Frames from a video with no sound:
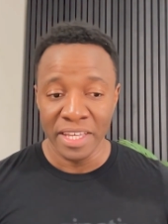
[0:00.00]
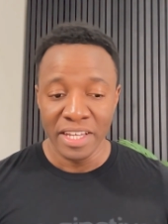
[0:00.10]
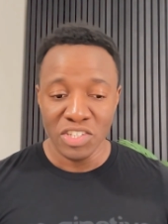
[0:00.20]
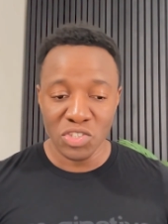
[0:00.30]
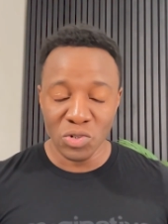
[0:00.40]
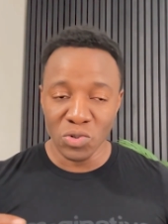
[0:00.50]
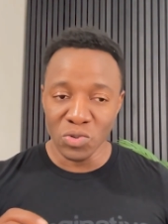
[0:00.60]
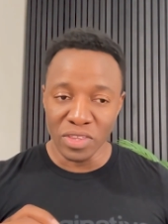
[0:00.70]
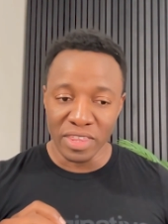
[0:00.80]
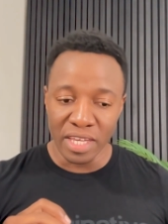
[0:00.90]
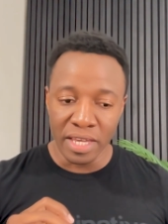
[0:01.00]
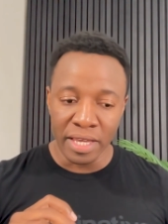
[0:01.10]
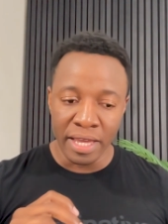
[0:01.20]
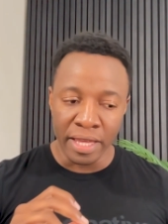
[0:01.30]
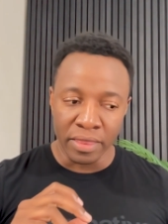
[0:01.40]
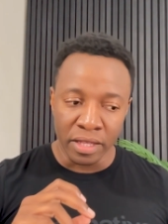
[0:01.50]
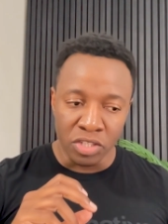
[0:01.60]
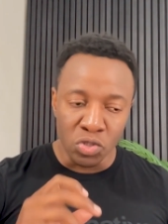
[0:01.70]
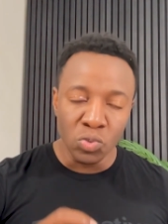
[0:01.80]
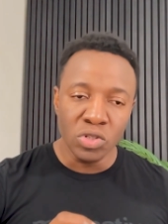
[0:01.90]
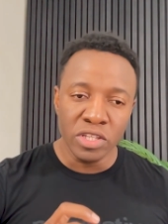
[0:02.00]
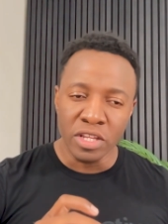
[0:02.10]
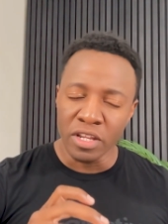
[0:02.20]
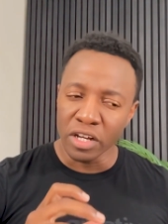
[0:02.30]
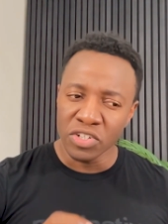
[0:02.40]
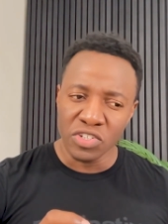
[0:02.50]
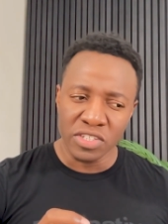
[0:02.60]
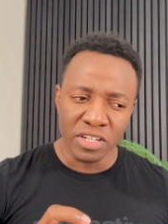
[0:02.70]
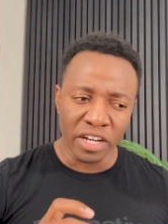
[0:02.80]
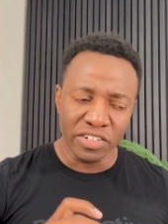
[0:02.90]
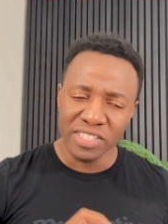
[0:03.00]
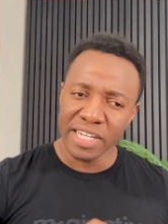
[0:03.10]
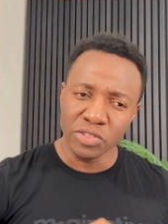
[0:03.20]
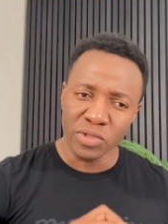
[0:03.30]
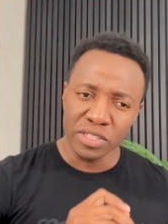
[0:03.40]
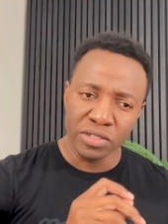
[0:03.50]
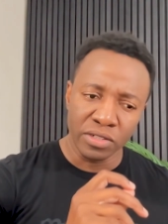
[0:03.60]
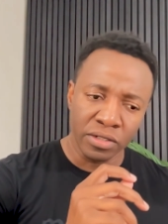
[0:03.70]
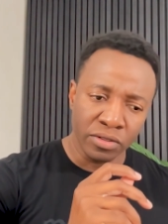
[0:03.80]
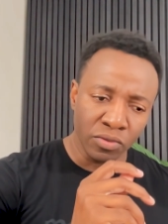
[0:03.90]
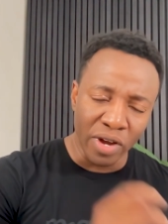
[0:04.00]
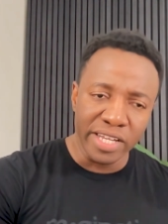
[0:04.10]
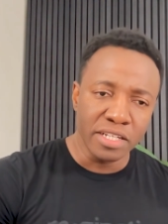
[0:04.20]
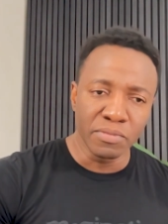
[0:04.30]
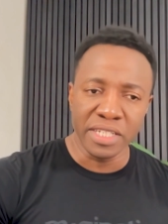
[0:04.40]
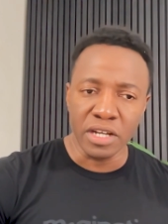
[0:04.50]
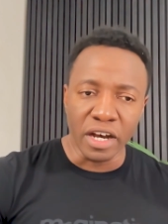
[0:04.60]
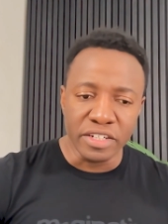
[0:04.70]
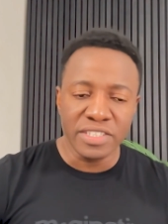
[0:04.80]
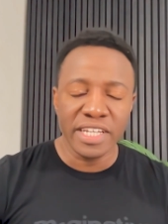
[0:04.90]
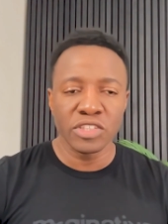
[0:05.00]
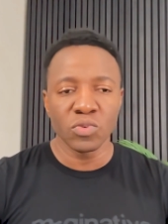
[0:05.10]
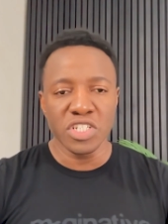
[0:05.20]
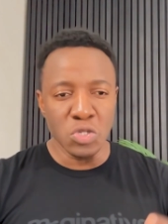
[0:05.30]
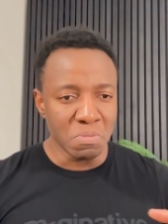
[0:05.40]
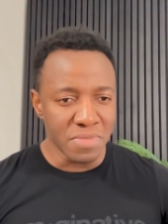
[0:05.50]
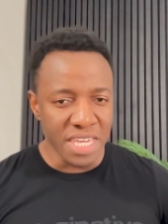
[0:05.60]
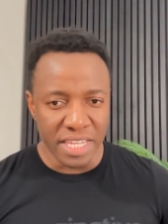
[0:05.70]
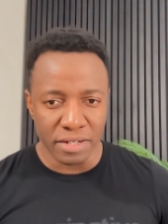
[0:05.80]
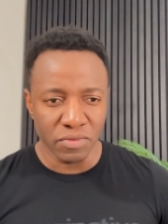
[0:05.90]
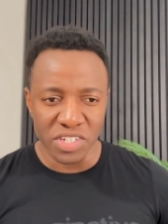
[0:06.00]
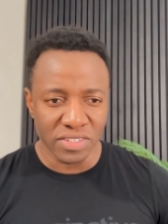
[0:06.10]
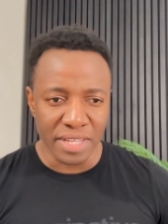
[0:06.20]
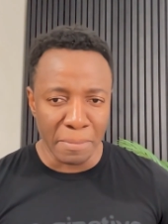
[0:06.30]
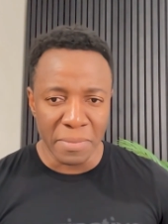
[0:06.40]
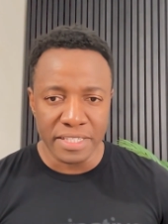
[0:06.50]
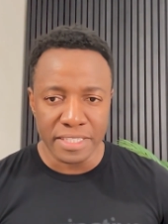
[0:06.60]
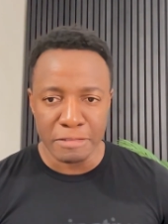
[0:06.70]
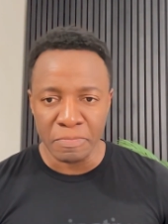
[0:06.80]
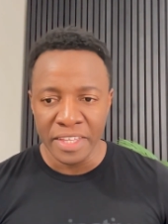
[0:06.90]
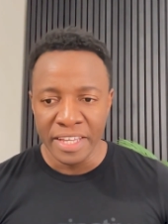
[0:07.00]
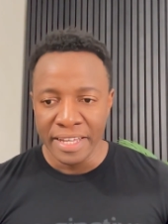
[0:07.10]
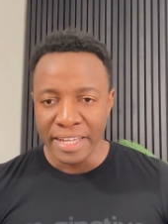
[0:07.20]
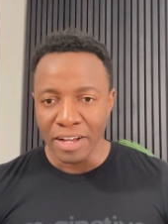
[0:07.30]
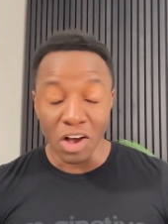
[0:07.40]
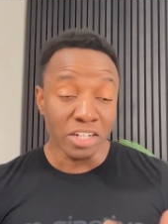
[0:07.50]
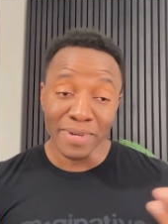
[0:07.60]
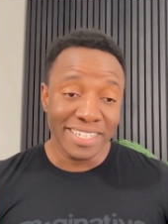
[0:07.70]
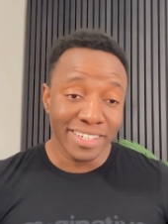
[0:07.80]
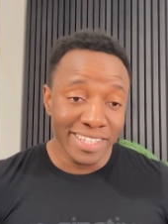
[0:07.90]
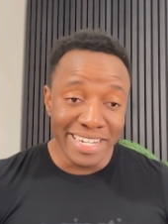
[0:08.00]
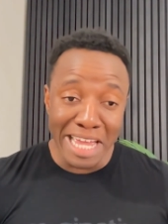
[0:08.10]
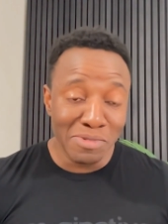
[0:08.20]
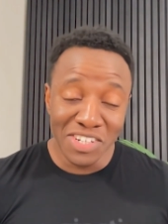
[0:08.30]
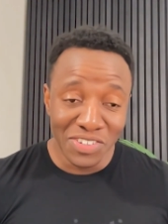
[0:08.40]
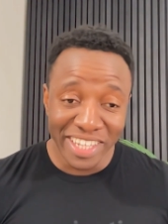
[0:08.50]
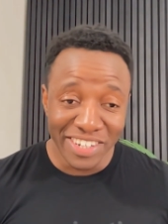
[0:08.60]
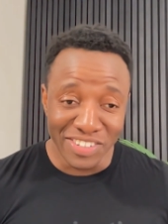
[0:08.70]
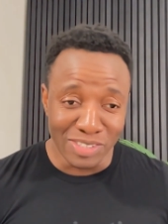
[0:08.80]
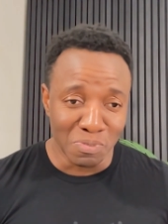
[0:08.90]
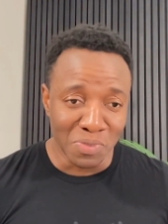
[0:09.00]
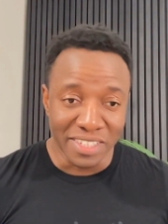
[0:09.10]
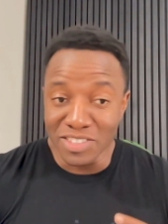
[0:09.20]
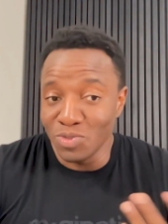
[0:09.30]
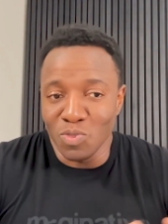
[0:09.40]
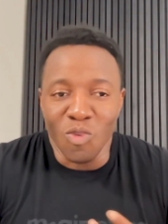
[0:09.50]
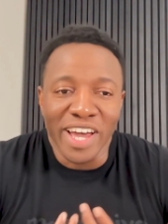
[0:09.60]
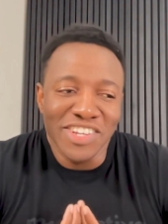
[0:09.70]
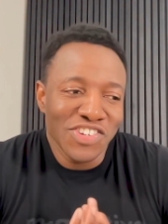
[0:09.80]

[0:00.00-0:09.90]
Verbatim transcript: So mm-hmm. the the tool not just understands what you're writing, but it understands what you mean, which is amazing. Automatically naming your layers, because why mm-hmm.